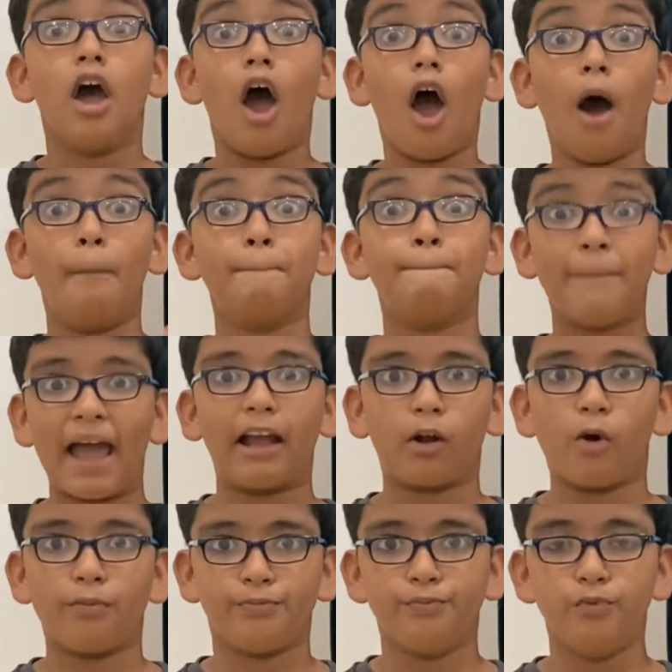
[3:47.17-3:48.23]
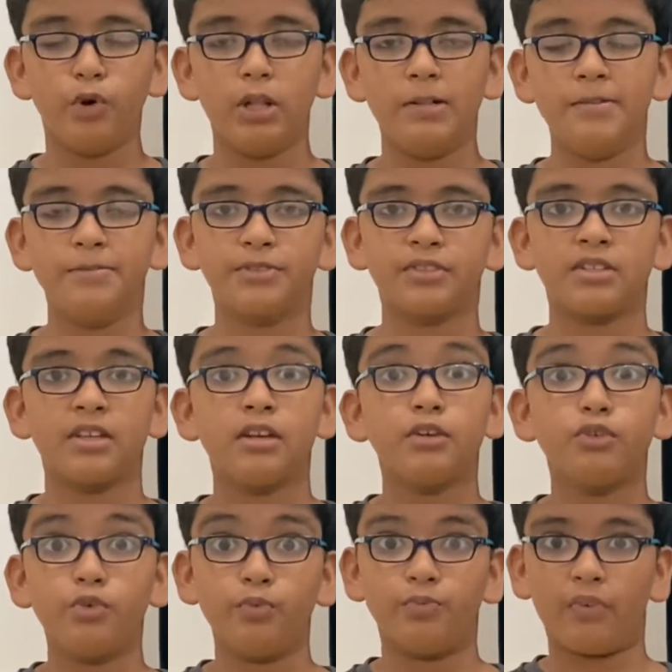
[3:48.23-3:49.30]
a pack of wolves
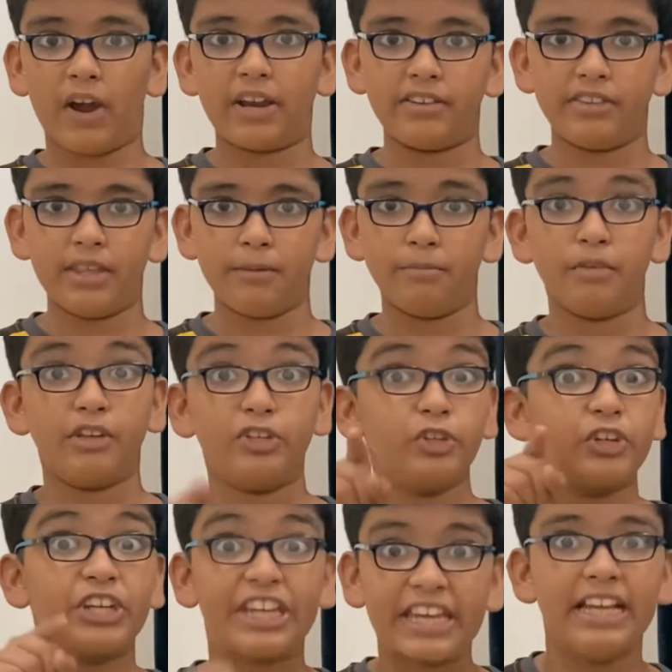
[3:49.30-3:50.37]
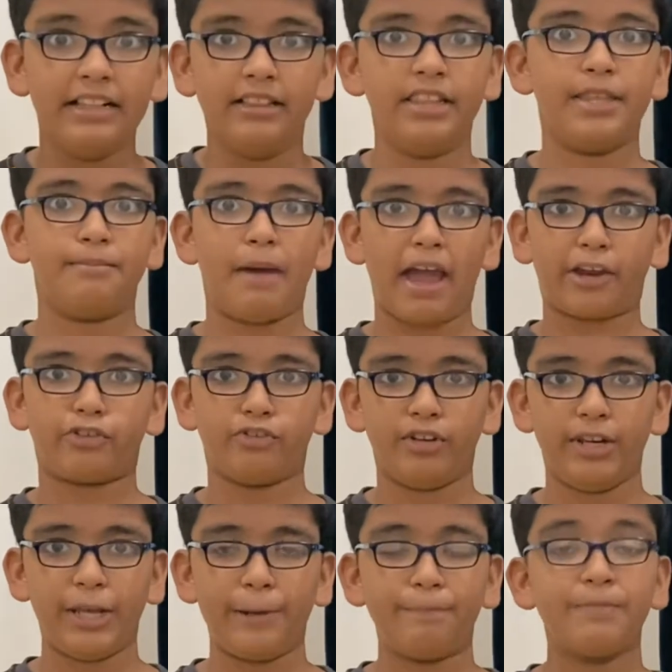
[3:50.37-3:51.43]
to fight them, to kill them
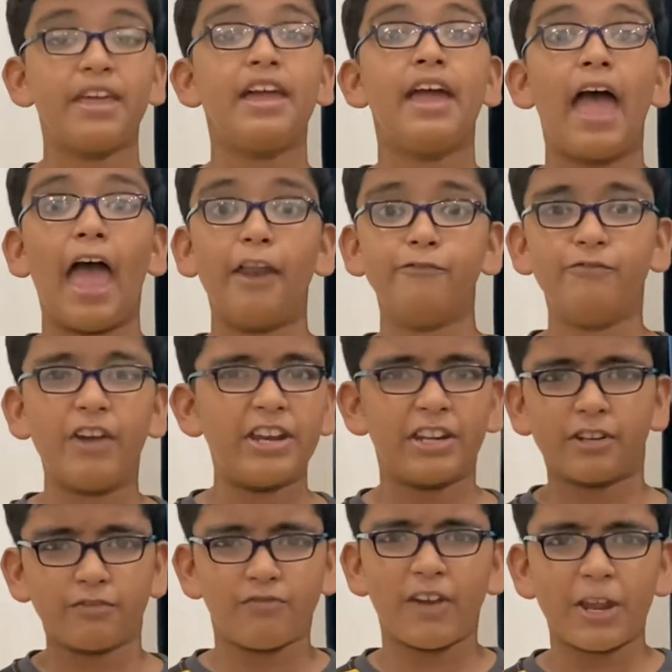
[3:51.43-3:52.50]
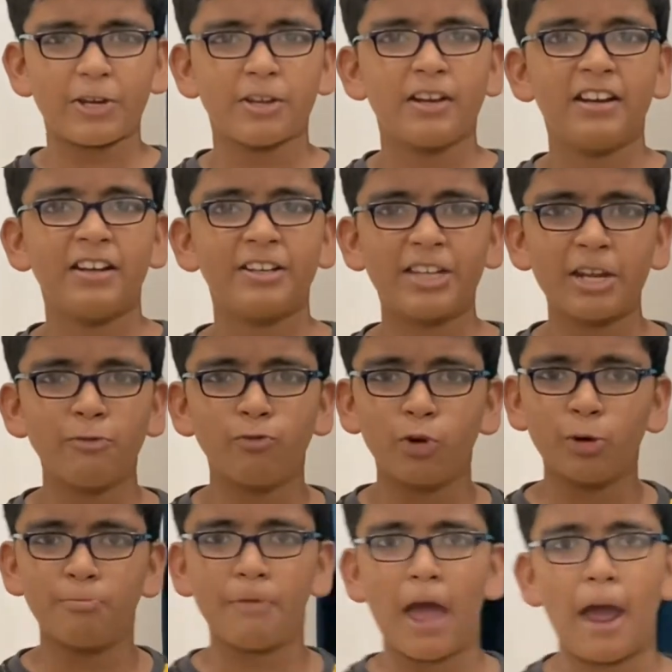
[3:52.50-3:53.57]
actually. And when it went, Tin
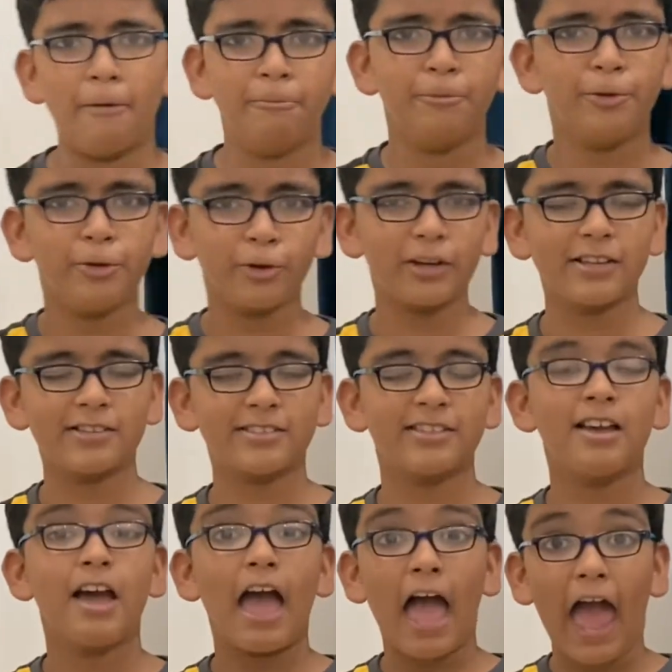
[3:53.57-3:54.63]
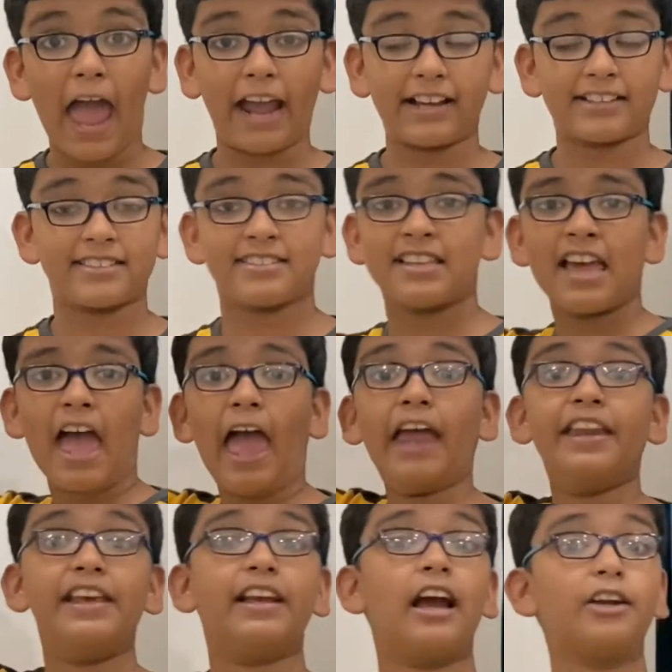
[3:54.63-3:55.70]
Woodman took his axe and
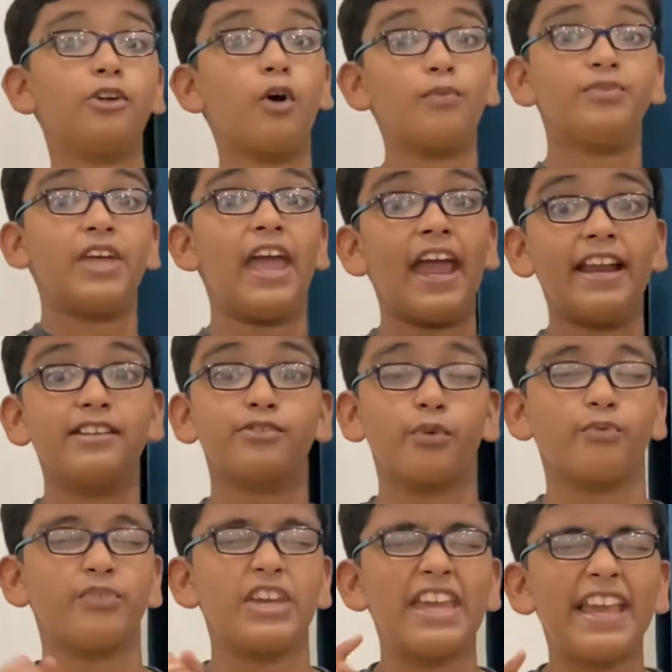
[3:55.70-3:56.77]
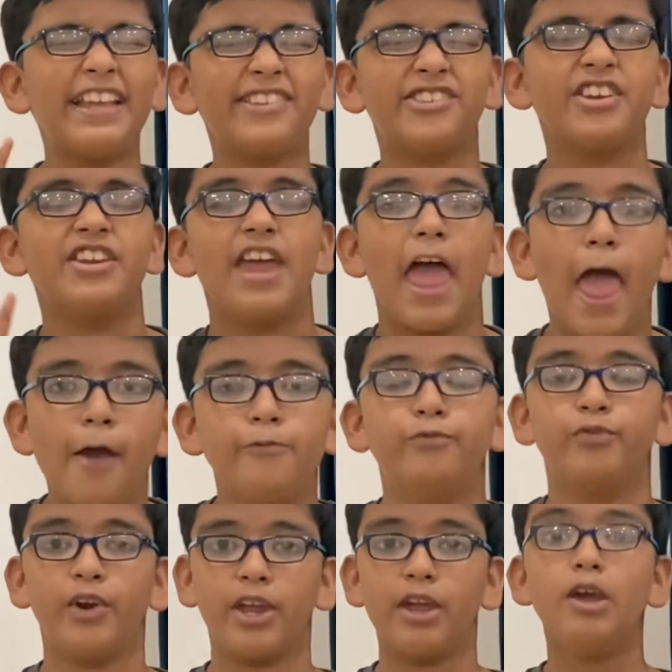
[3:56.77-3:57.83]
he cut off the heads of each and
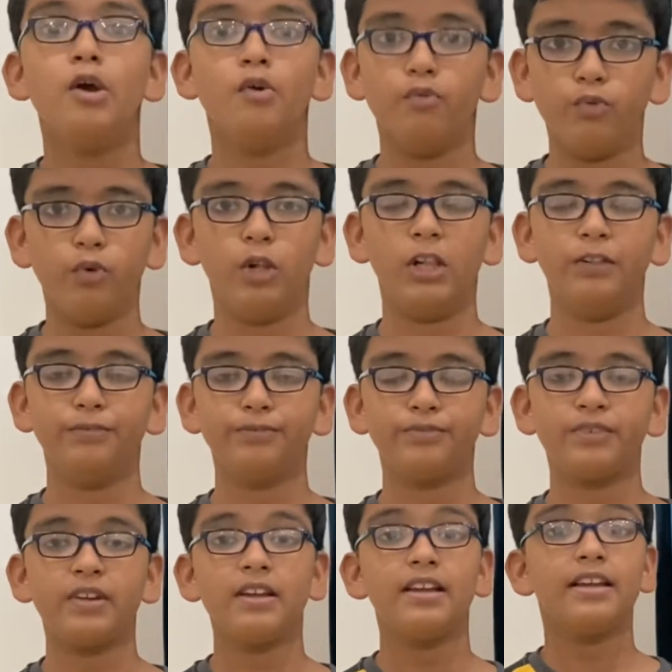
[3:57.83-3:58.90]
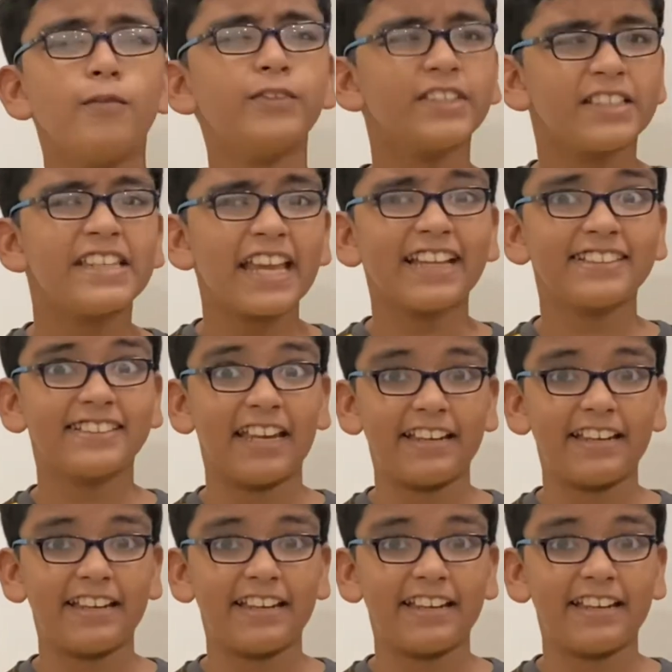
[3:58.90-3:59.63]
every wolf. For the next